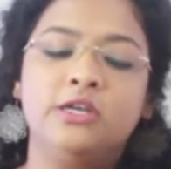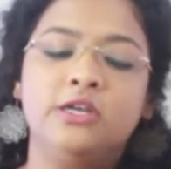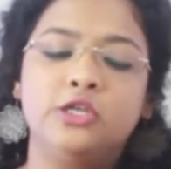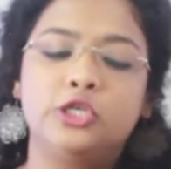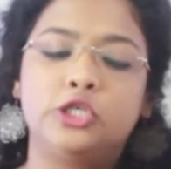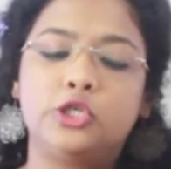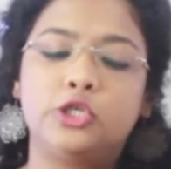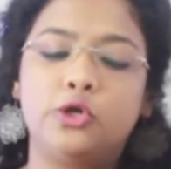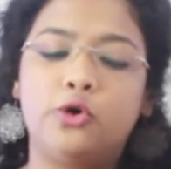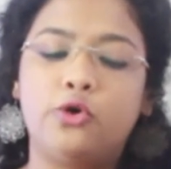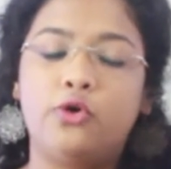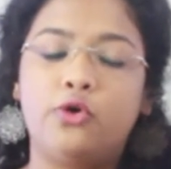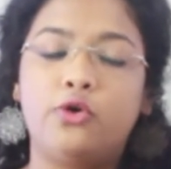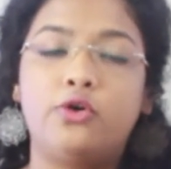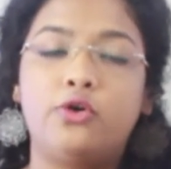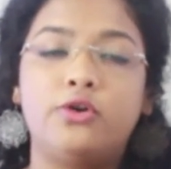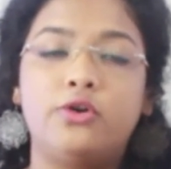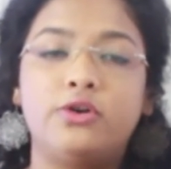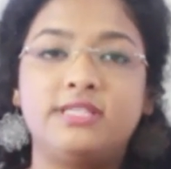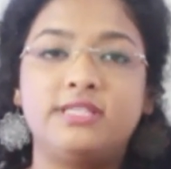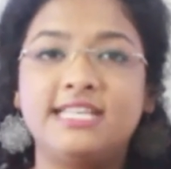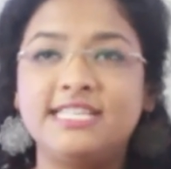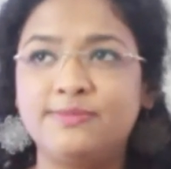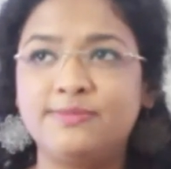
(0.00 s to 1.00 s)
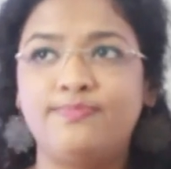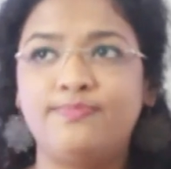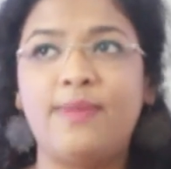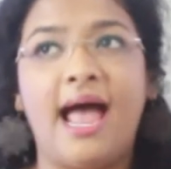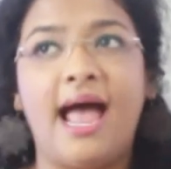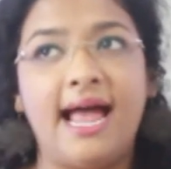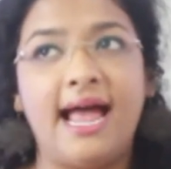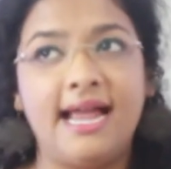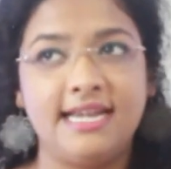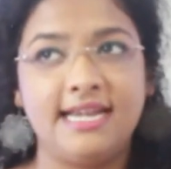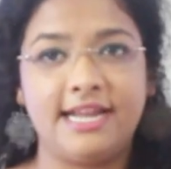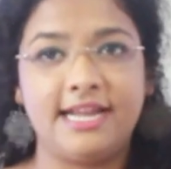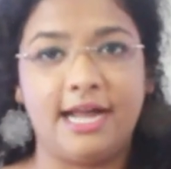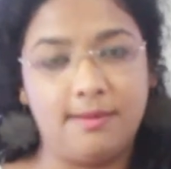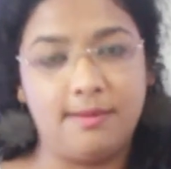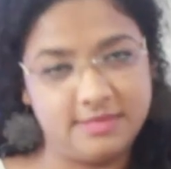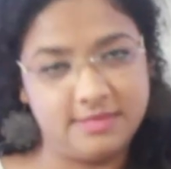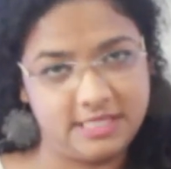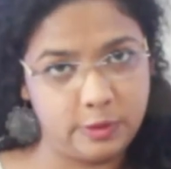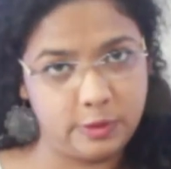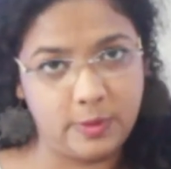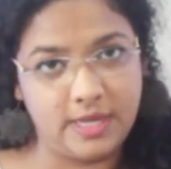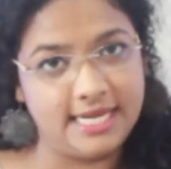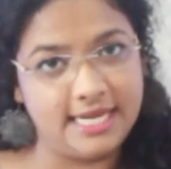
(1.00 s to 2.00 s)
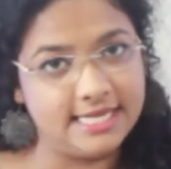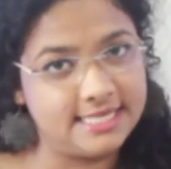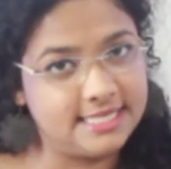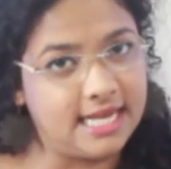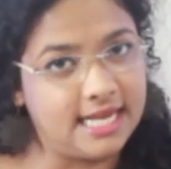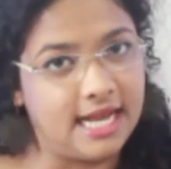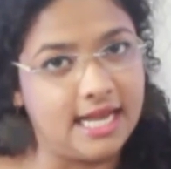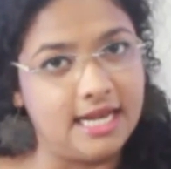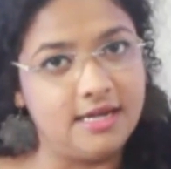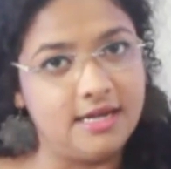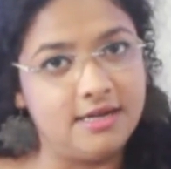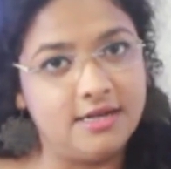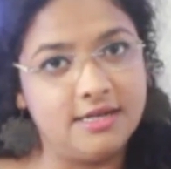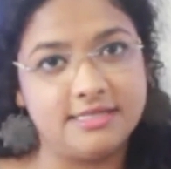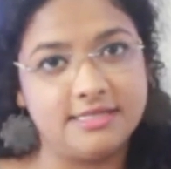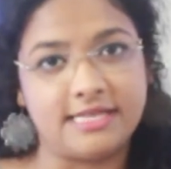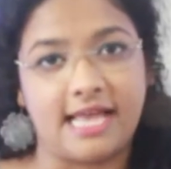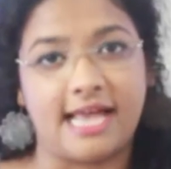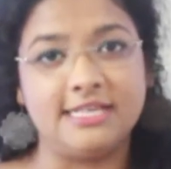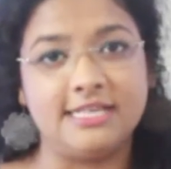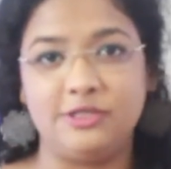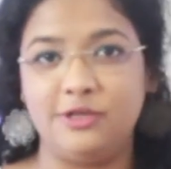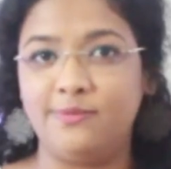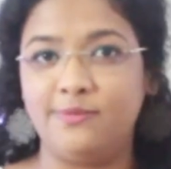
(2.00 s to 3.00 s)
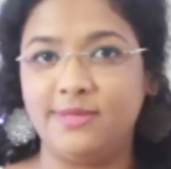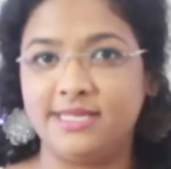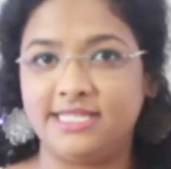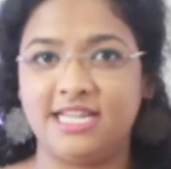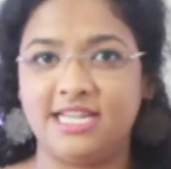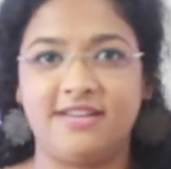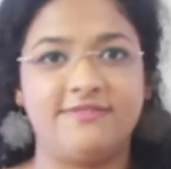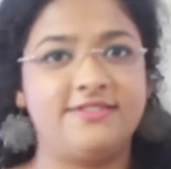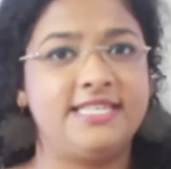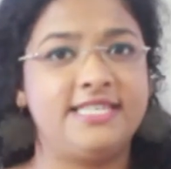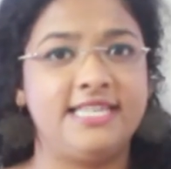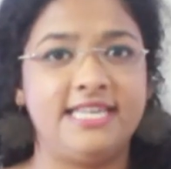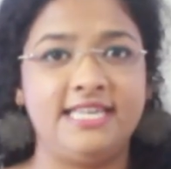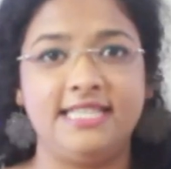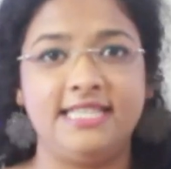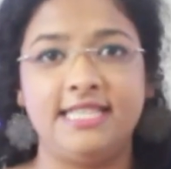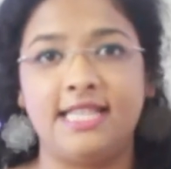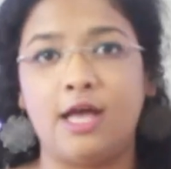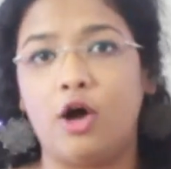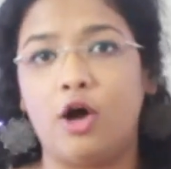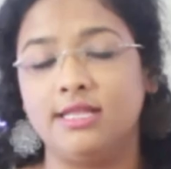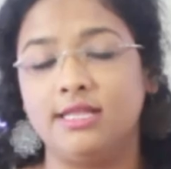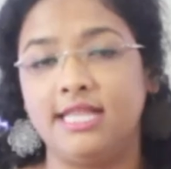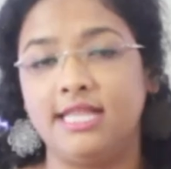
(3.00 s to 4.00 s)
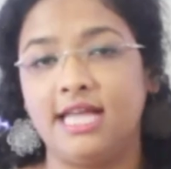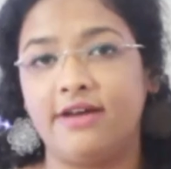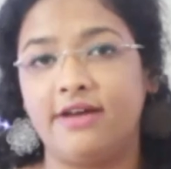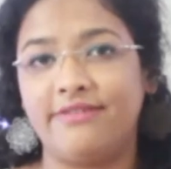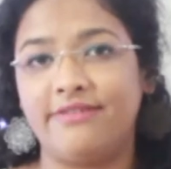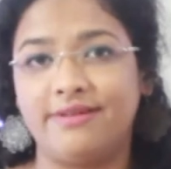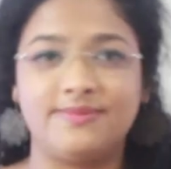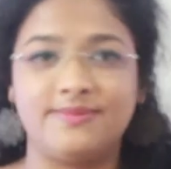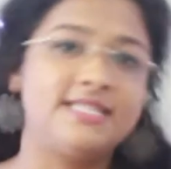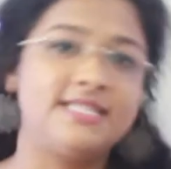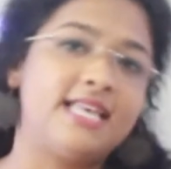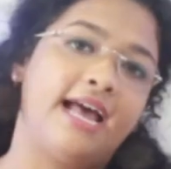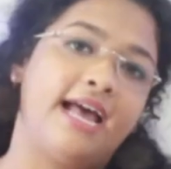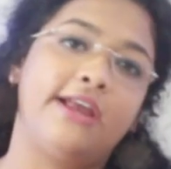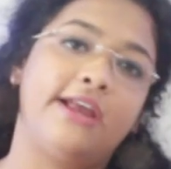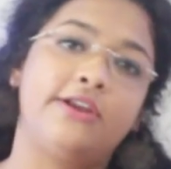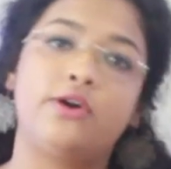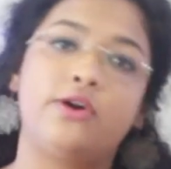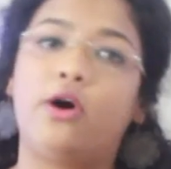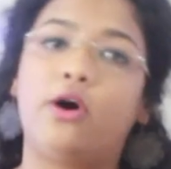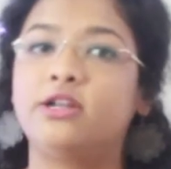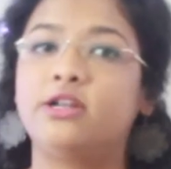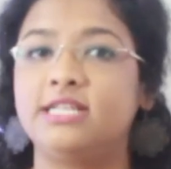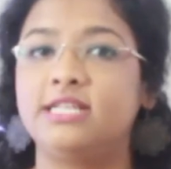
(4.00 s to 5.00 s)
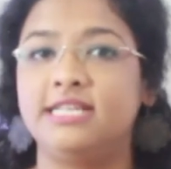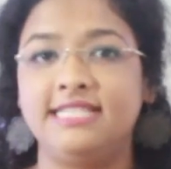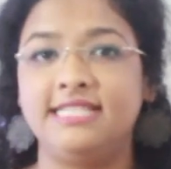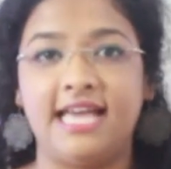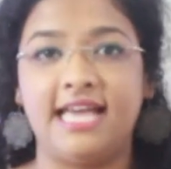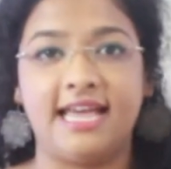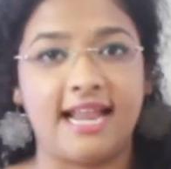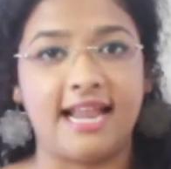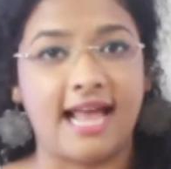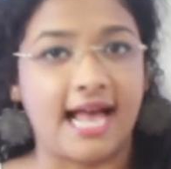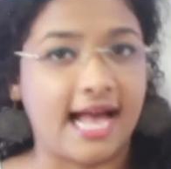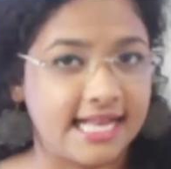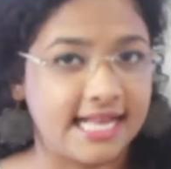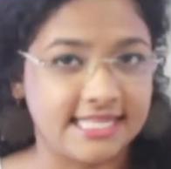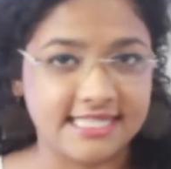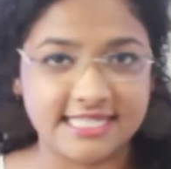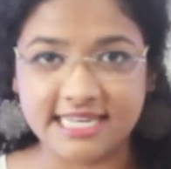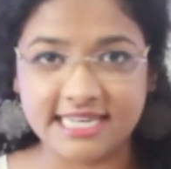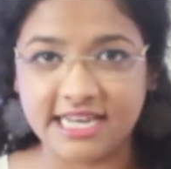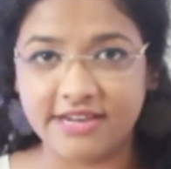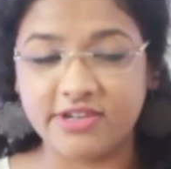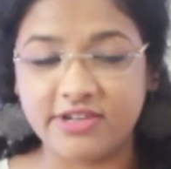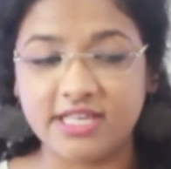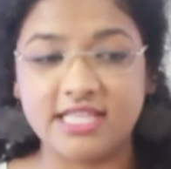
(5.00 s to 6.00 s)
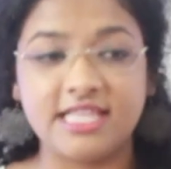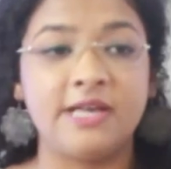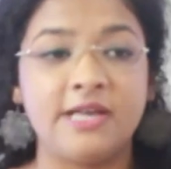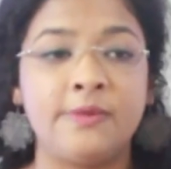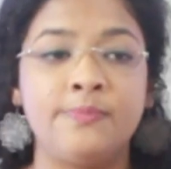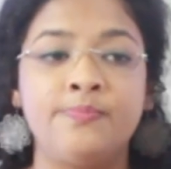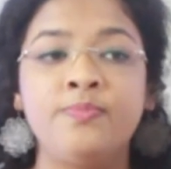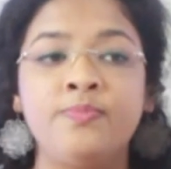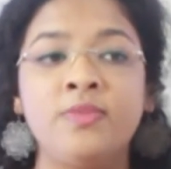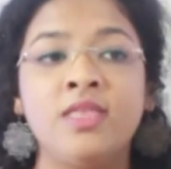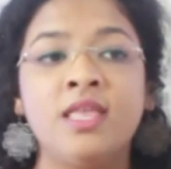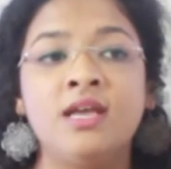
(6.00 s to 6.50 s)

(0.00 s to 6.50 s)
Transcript: So this band comes in various colors, as you must have seen on their website or in their ads and everything.